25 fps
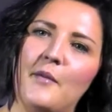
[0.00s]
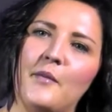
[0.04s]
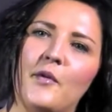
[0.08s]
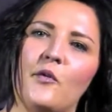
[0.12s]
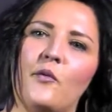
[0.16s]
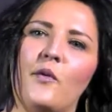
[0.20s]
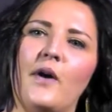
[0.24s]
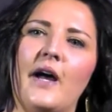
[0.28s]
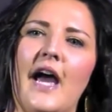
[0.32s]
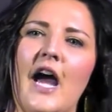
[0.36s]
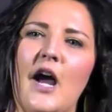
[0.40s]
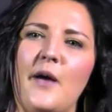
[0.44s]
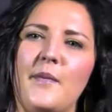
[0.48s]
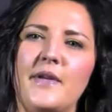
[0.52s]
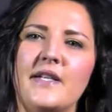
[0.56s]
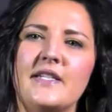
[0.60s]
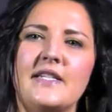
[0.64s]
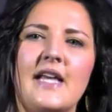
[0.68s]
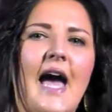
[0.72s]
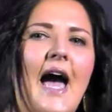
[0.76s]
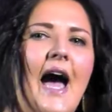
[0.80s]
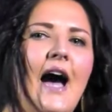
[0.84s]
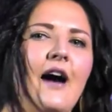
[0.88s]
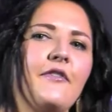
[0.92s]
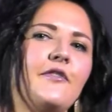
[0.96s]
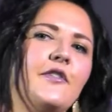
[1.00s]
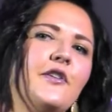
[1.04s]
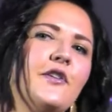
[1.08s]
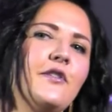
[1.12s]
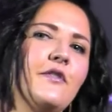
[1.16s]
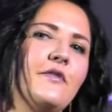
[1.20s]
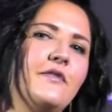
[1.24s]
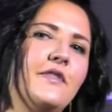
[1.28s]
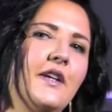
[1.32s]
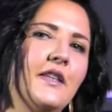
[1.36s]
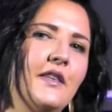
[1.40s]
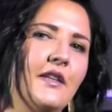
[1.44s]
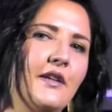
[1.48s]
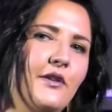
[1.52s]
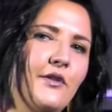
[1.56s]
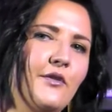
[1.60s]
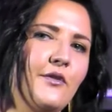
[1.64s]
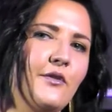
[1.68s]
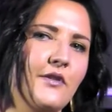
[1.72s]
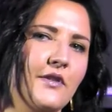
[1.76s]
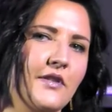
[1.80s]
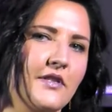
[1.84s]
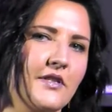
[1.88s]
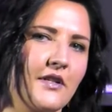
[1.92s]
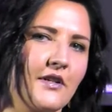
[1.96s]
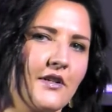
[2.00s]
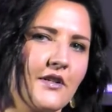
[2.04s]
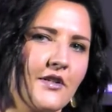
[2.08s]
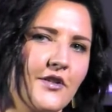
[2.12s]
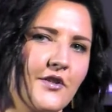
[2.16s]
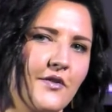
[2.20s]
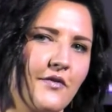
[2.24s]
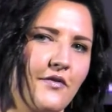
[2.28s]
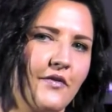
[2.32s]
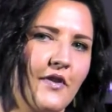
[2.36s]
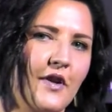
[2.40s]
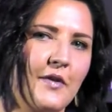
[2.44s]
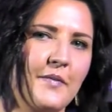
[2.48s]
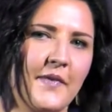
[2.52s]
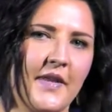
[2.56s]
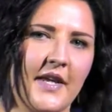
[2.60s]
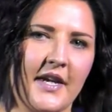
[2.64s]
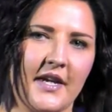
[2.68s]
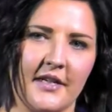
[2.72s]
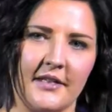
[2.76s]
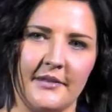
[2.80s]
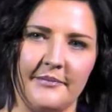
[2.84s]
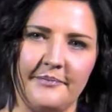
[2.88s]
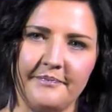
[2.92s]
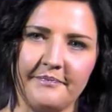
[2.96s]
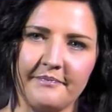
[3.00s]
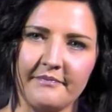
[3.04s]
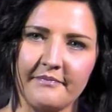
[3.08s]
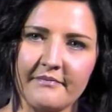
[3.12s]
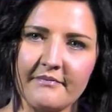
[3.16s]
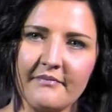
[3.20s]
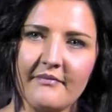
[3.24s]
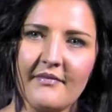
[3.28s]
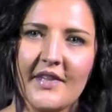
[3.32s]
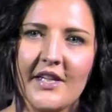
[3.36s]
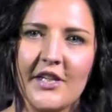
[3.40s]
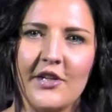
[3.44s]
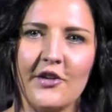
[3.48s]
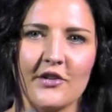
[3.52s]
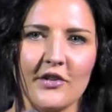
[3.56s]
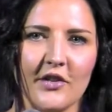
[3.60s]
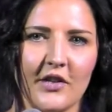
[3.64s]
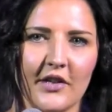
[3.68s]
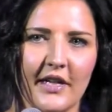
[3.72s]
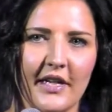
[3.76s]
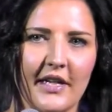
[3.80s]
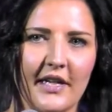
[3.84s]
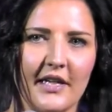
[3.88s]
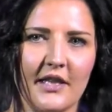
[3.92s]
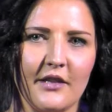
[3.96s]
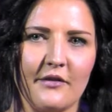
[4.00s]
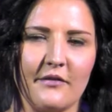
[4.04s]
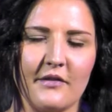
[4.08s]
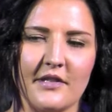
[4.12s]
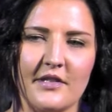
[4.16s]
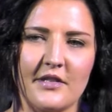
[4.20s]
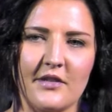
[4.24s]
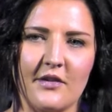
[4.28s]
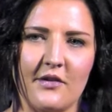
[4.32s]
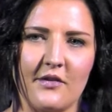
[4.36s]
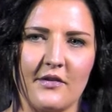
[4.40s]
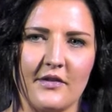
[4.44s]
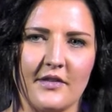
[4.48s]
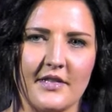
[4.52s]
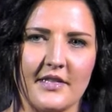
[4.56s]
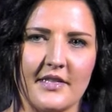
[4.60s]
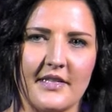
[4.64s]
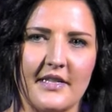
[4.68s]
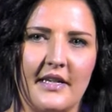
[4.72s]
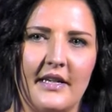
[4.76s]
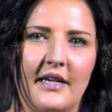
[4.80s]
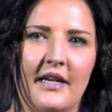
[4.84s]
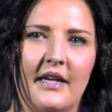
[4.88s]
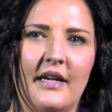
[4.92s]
What happens after you've done the Google search? From there, you're looking at the results.